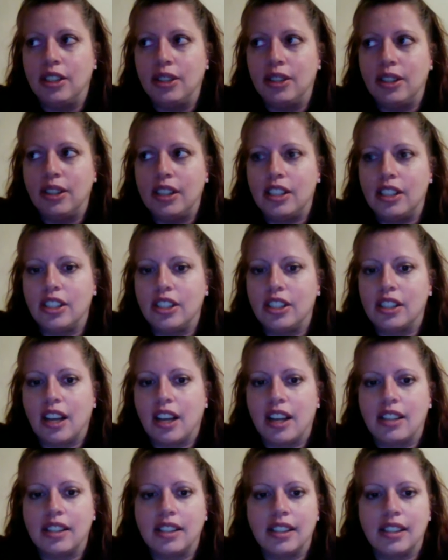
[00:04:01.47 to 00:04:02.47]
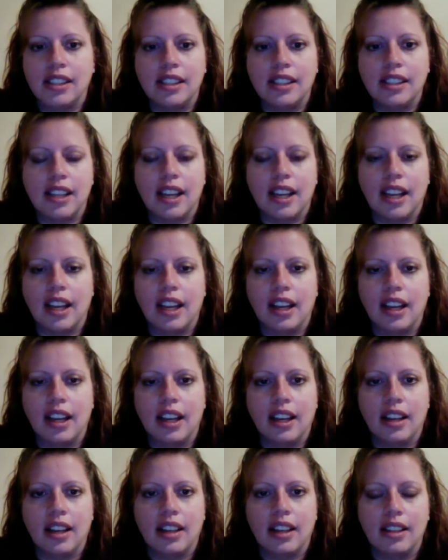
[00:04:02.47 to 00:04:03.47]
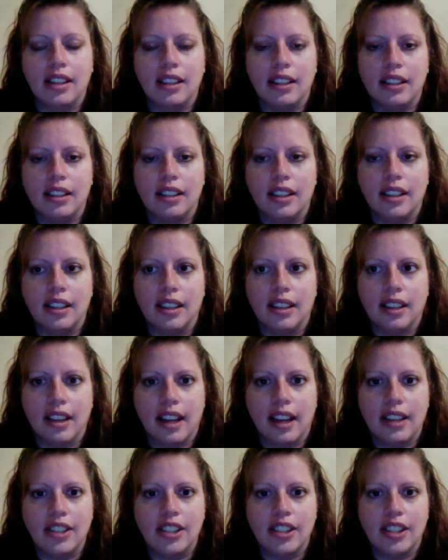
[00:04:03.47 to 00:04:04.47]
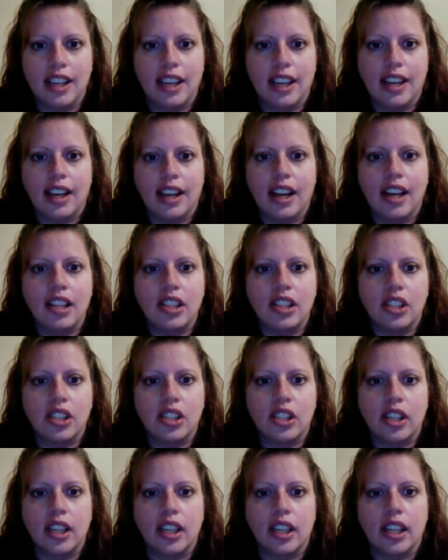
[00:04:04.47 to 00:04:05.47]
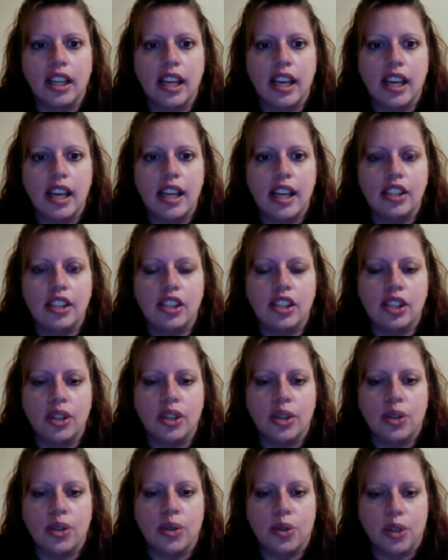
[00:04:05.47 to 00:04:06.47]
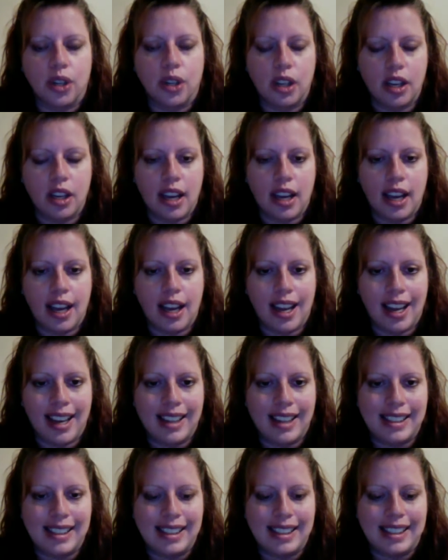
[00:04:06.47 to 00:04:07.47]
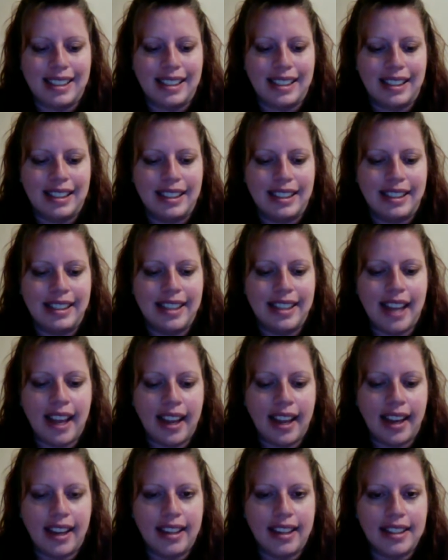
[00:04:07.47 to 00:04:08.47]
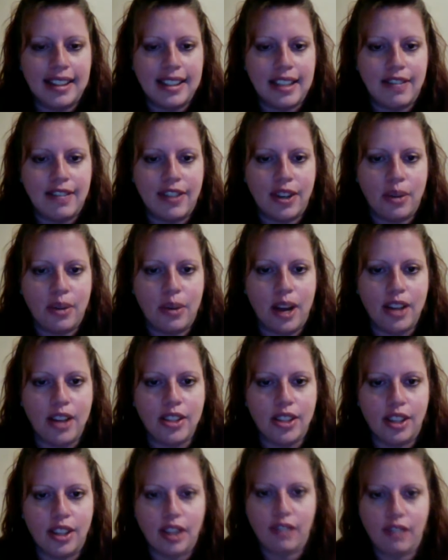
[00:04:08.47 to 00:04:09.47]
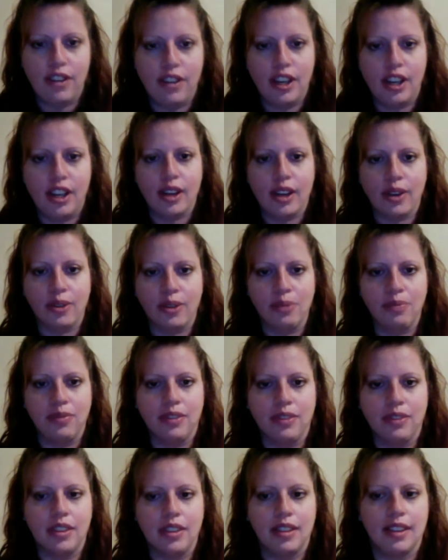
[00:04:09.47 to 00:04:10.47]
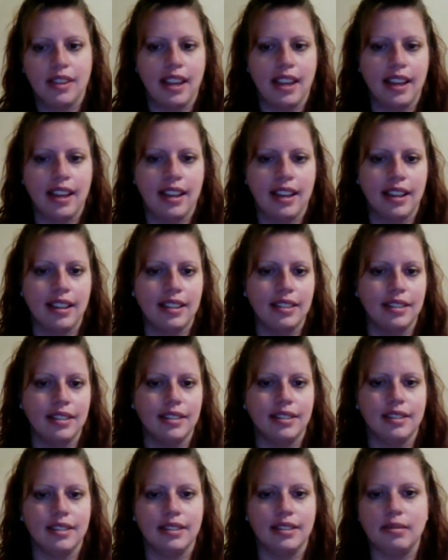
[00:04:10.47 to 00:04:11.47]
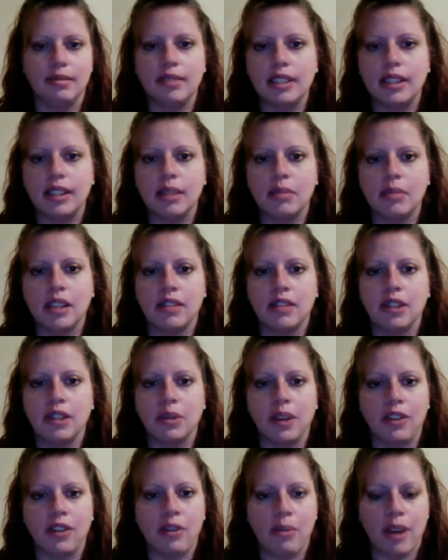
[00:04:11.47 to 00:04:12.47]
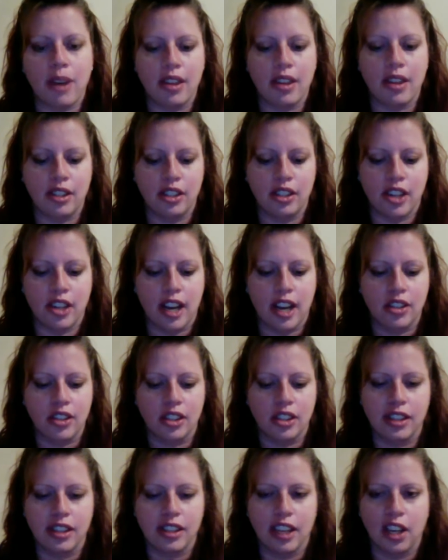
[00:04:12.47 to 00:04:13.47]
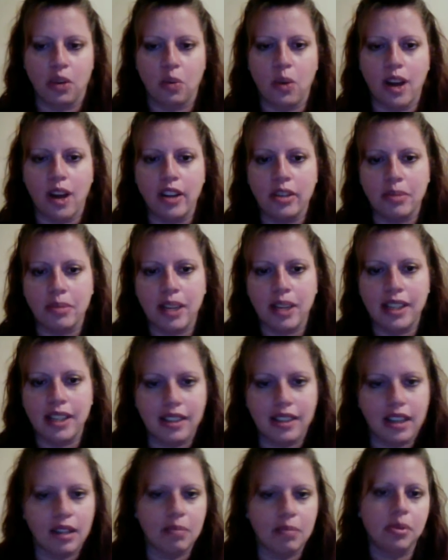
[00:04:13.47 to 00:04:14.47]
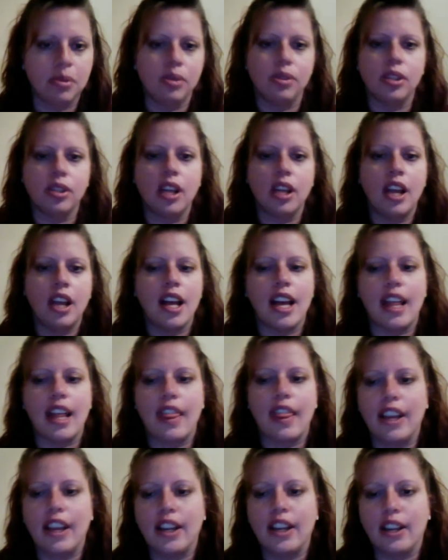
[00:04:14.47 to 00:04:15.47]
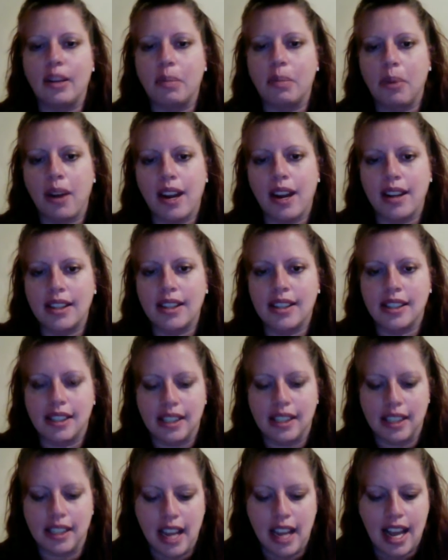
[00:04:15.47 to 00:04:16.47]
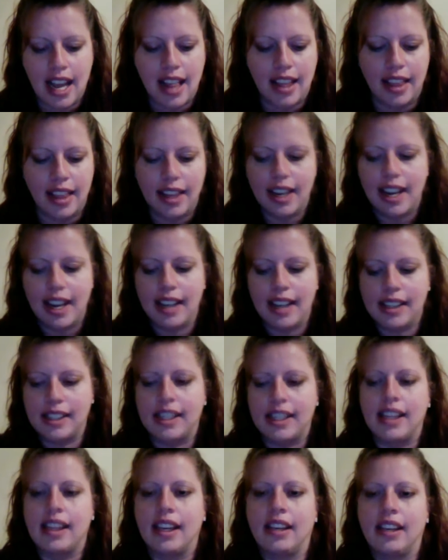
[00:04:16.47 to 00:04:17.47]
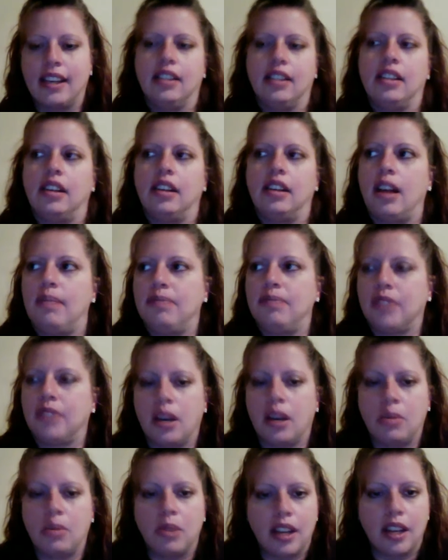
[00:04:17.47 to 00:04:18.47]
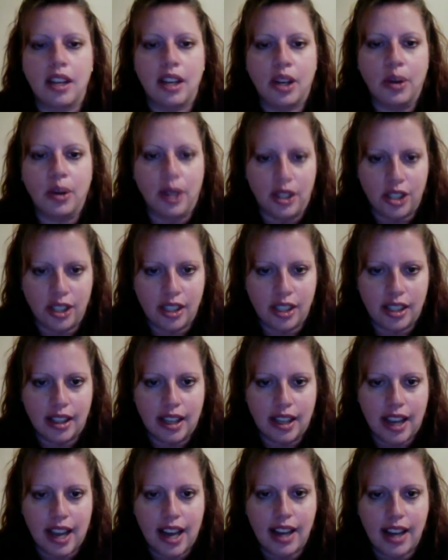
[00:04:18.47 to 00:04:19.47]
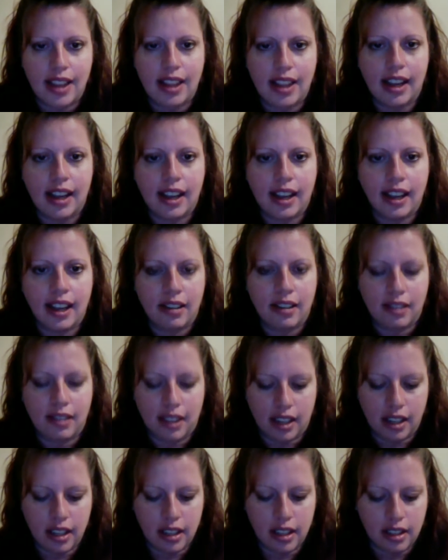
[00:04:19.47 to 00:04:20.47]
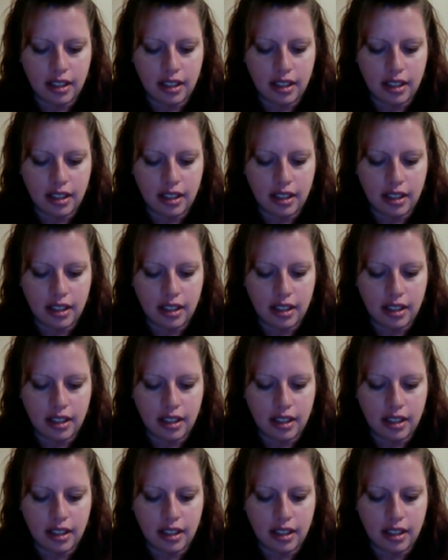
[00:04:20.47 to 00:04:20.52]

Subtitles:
that just constantly say, I just can't concentrate. So at night, if they're watching the video, they can get themselves away from all the distractions. They could watch my examples, and they could practice it, and then the next day they could come with any questions that they had and that kind of thing.